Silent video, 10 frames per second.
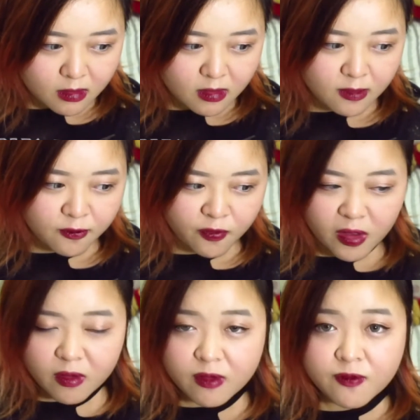the
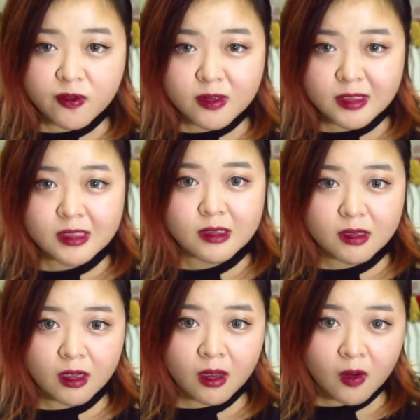very first
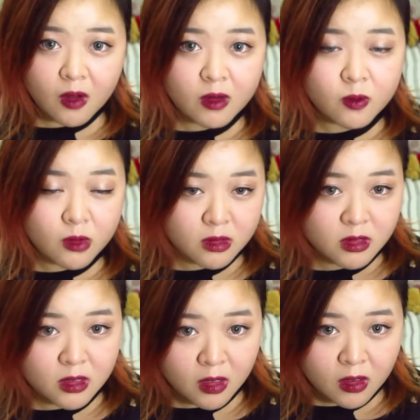Hollywood
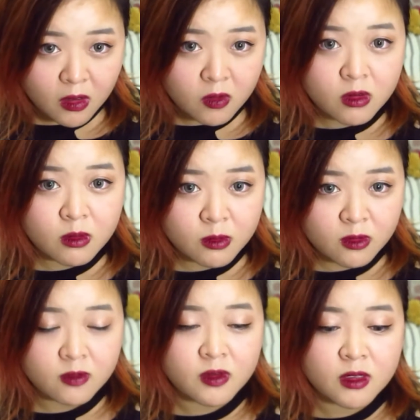horror
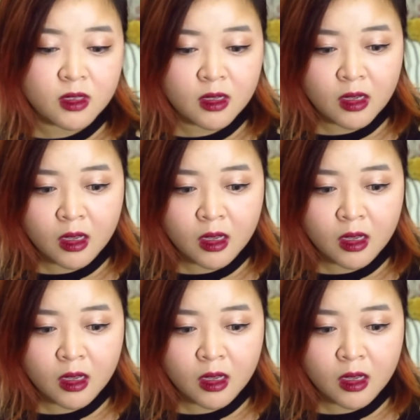movie that